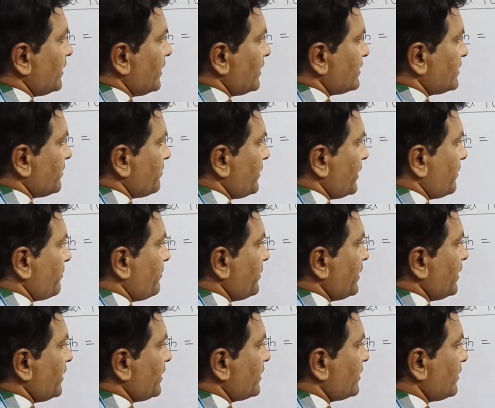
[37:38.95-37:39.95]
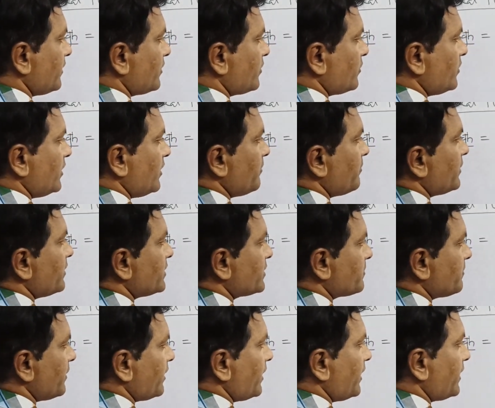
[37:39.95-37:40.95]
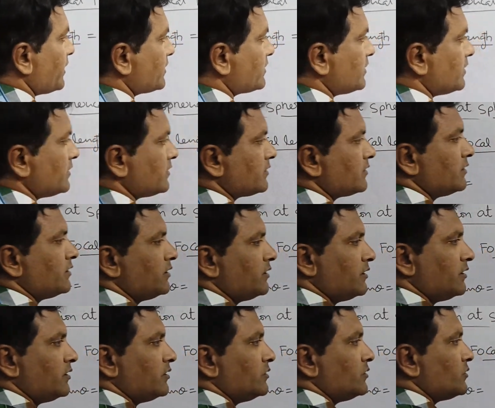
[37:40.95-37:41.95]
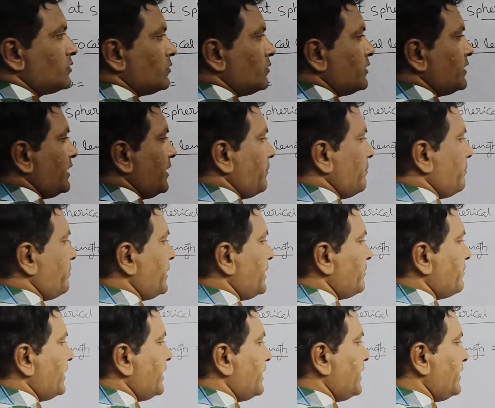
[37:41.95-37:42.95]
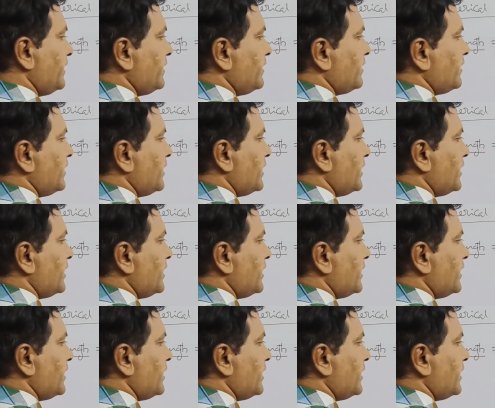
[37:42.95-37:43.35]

as a perpendicular to the principal axis. So MP by